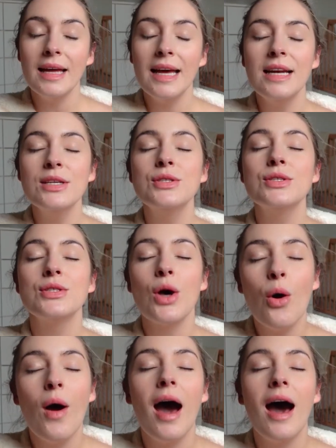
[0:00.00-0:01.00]
It is
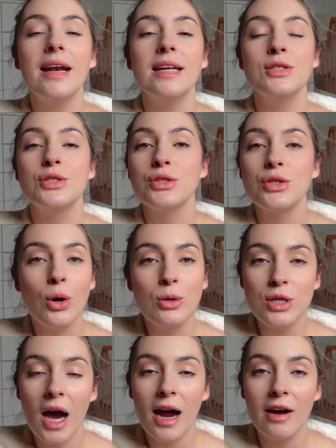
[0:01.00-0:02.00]
so hard and so
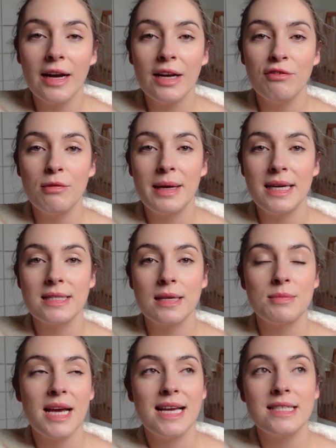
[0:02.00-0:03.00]
tiring for me
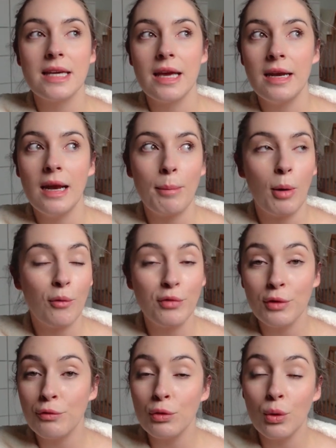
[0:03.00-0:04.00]
some days getting up off
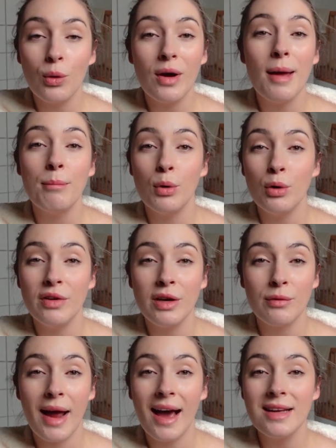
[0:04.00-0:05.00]
the floor and moving
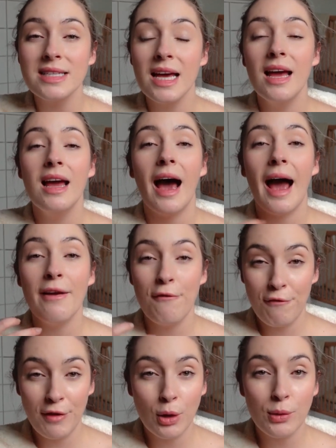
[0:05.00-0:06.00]
around. I
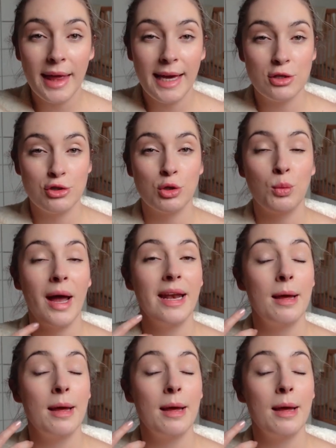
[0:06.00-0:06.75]
feel the extra weight